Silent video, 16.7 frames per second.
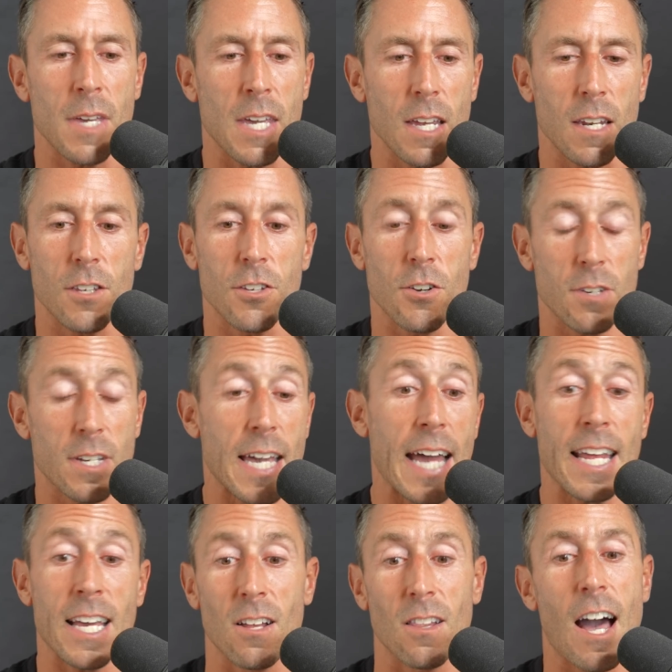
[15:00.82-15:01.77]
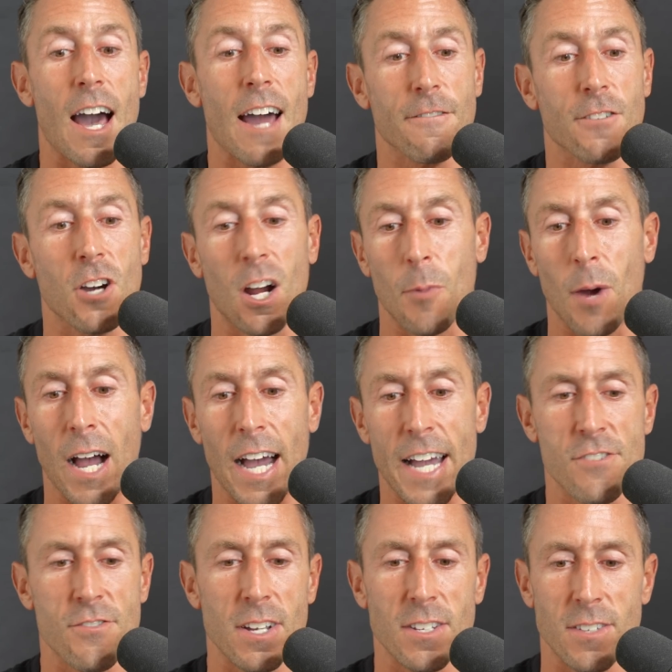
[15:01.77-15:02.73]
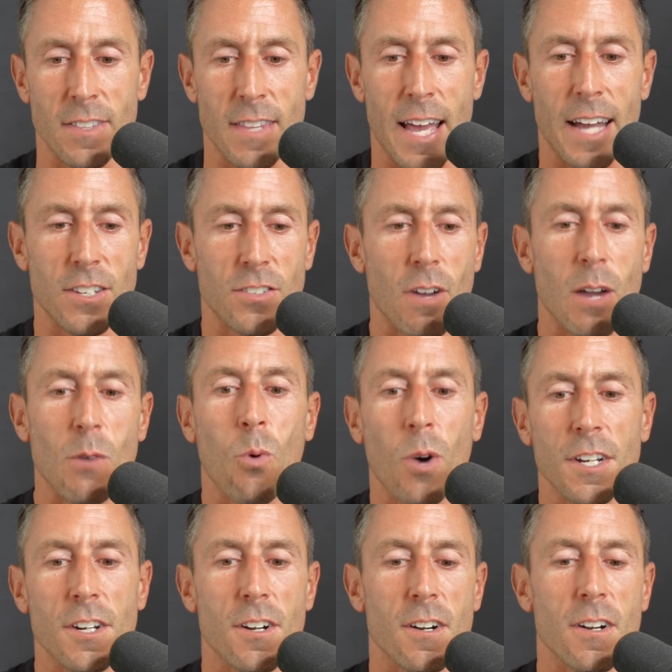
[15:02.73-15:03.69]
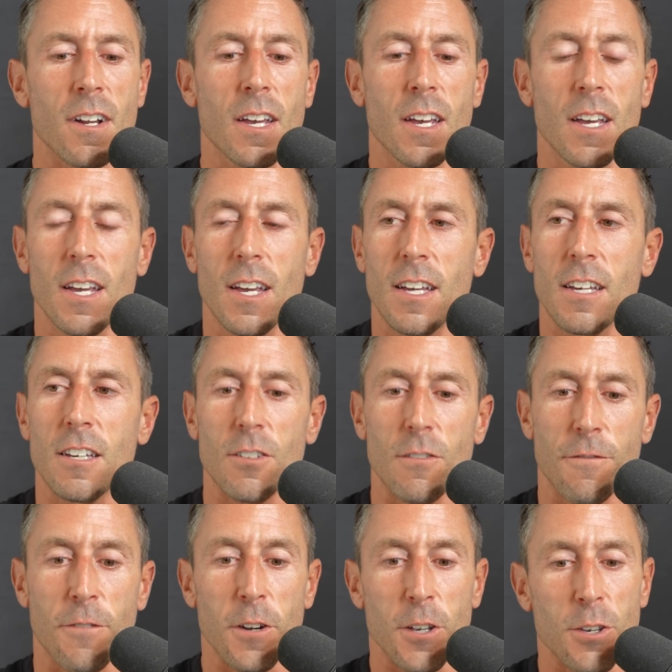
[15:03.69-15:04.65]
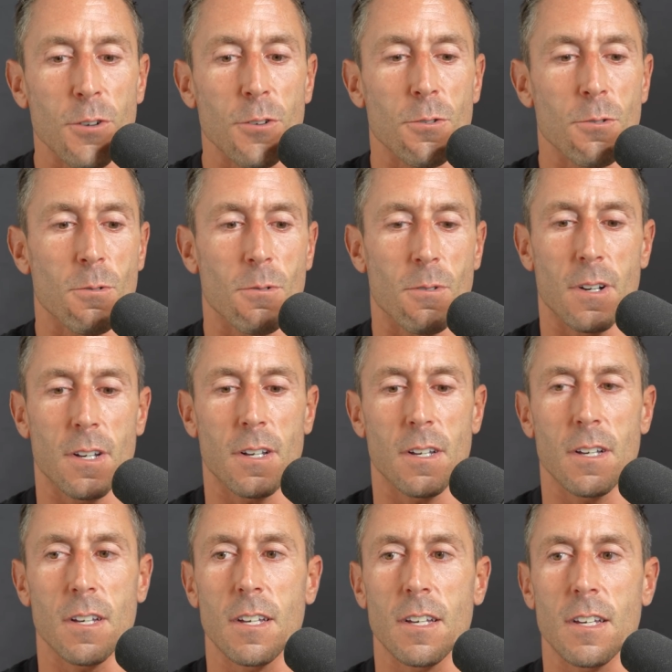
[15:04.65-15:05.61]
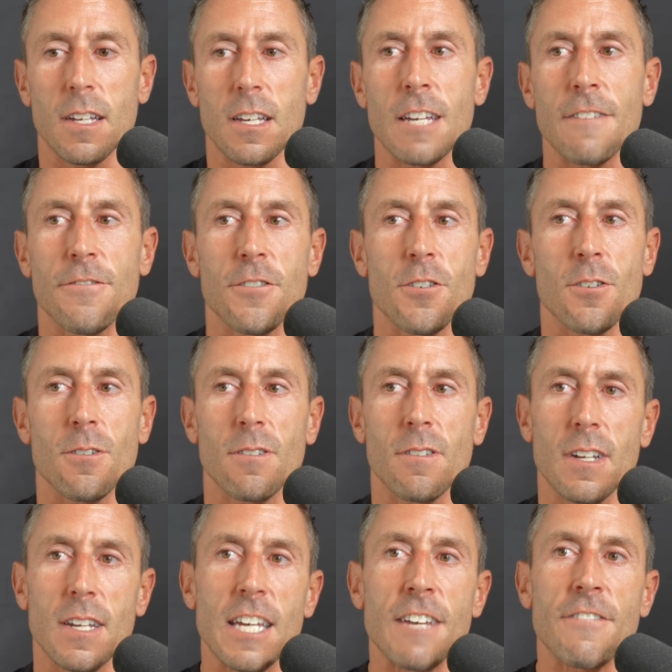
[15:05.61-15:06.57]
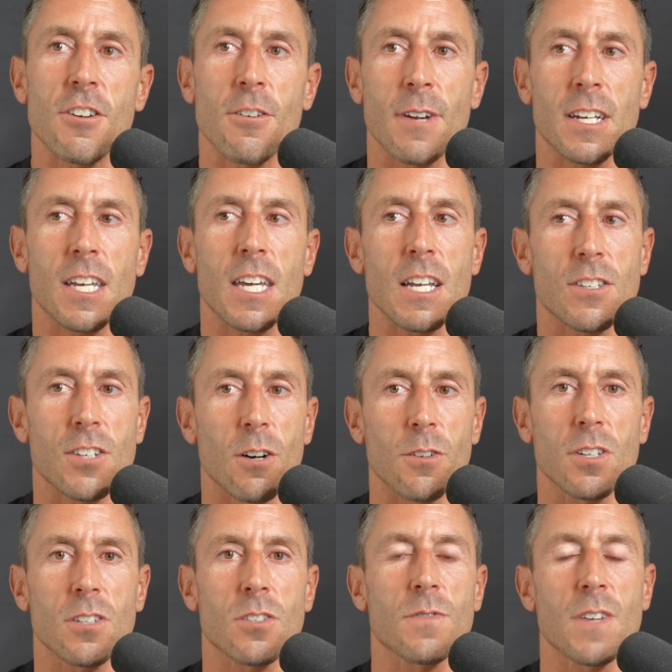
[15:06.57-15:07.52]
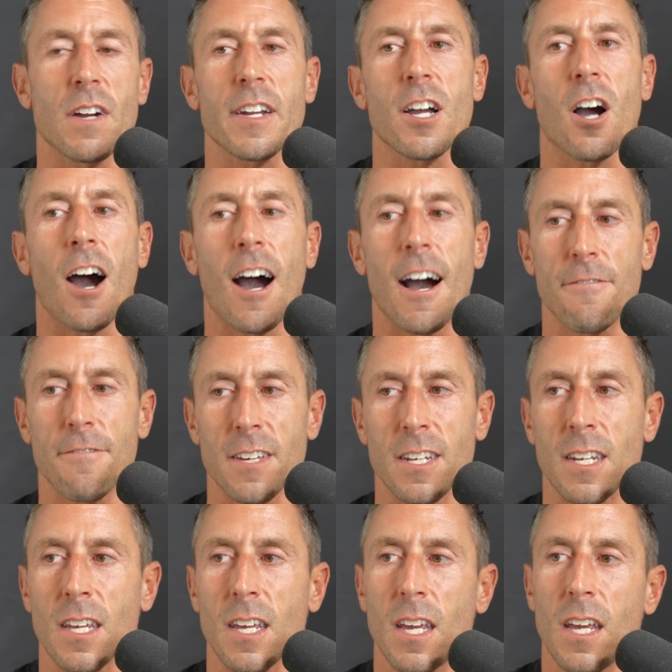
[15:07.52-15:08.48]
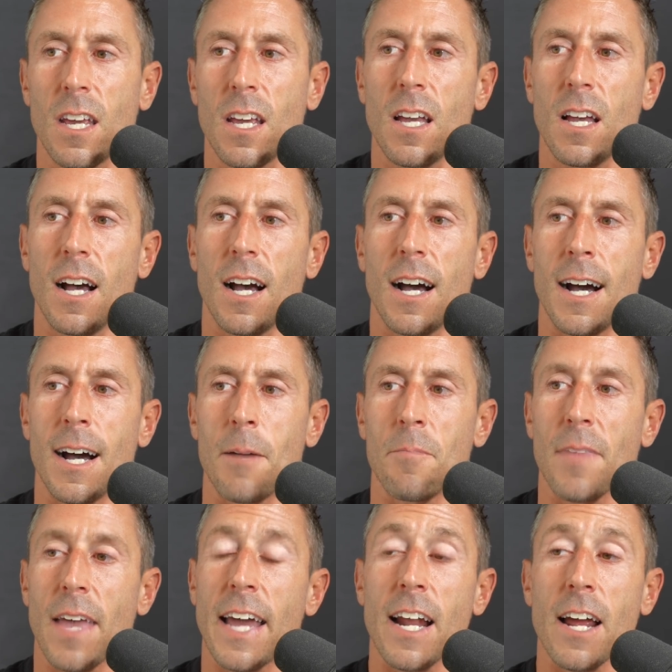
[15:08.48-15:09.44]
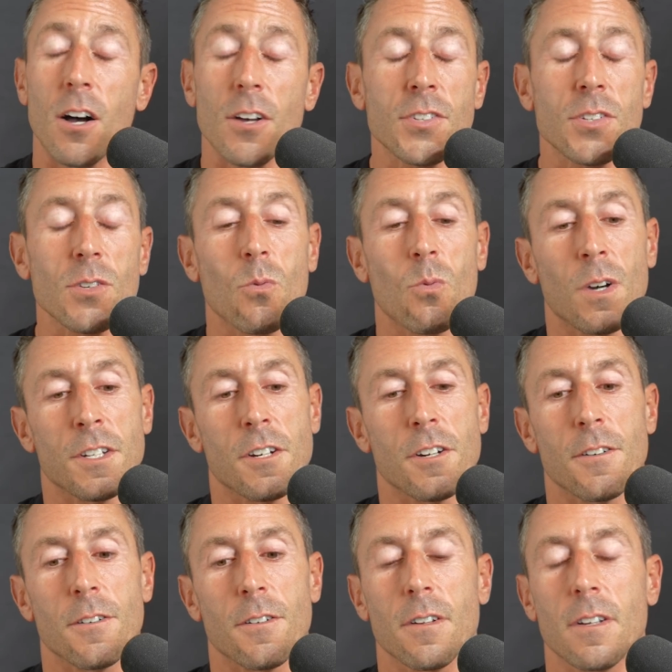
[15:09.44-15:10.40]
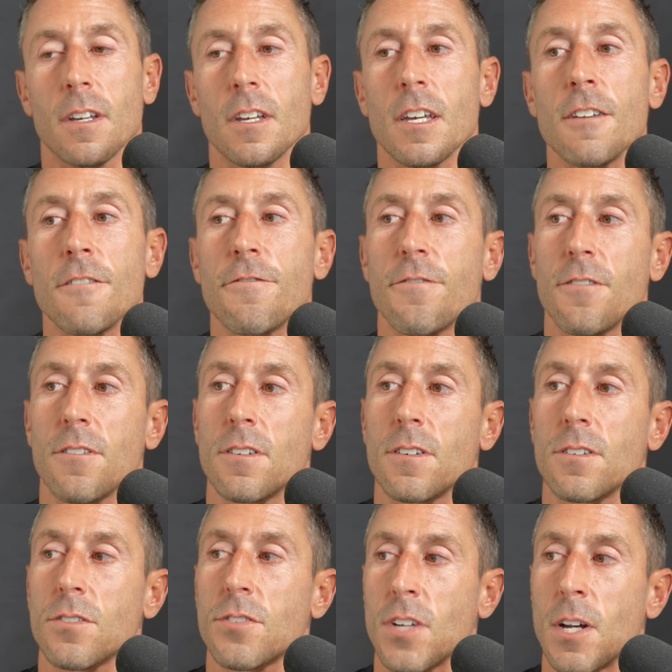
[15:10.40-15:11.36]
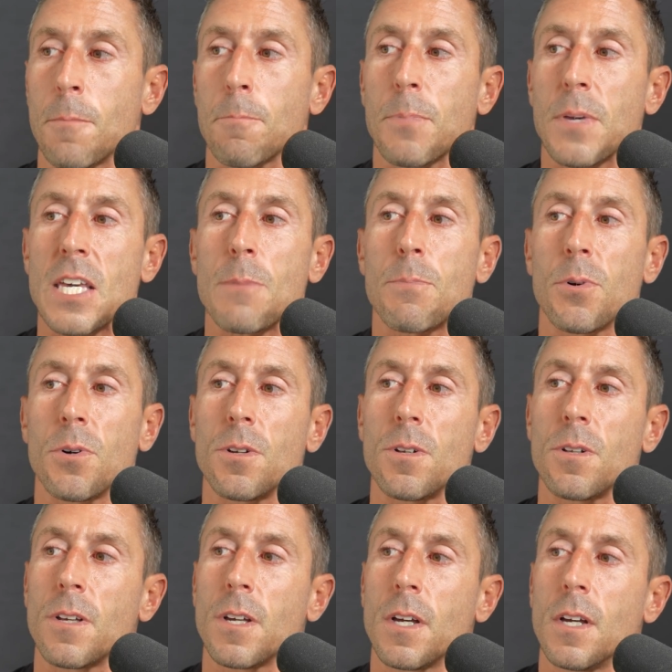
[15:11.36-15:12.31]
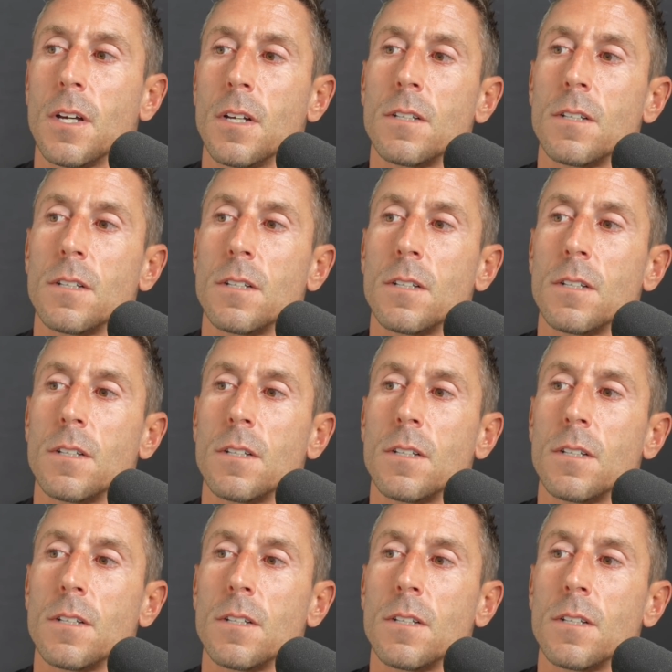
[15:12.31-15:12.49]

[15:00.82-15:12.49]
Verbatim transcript: meat, you're getting a lot of carbohydrates in that. So I wonder for you if you're if you're in ketosis very often. Um, and I also yeah. wonder if some people